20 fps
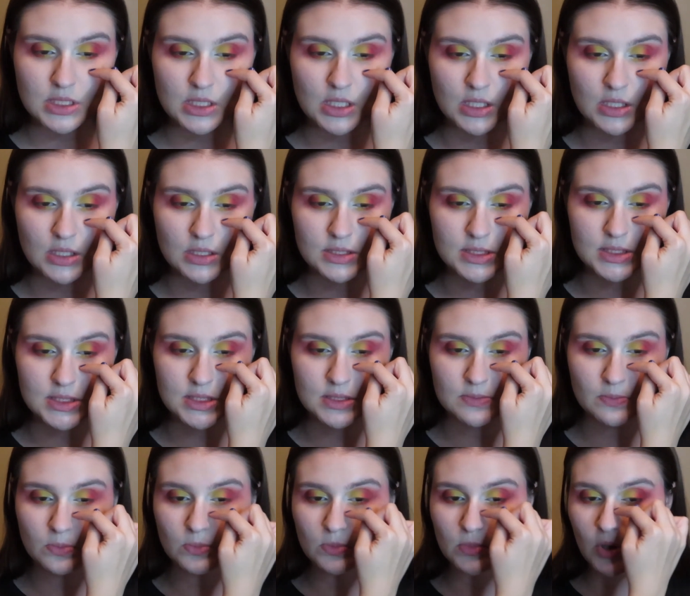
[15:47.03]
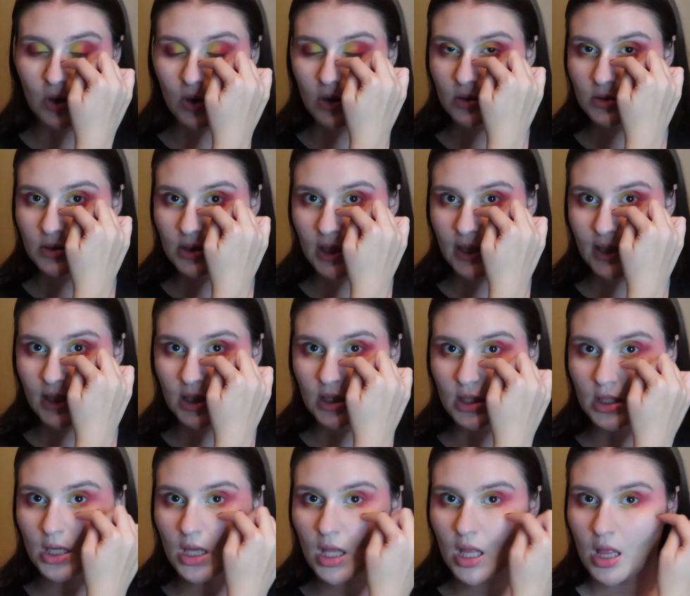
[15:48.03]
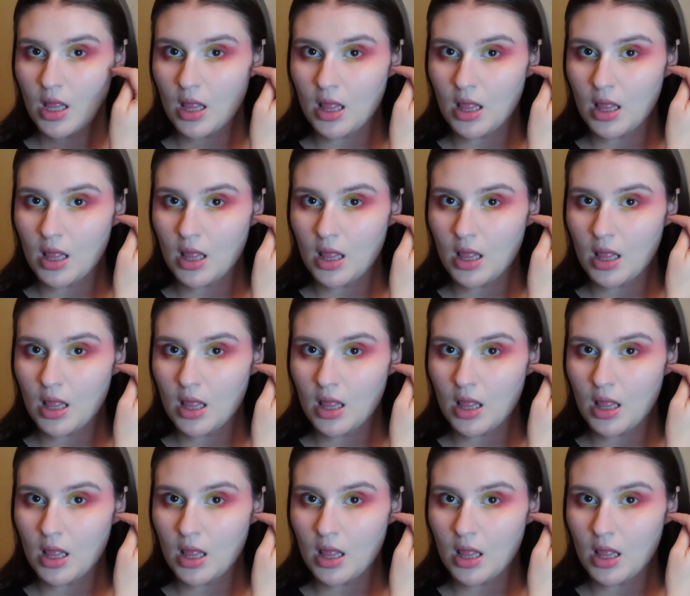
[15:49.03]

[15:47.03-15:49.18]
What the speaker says: a small line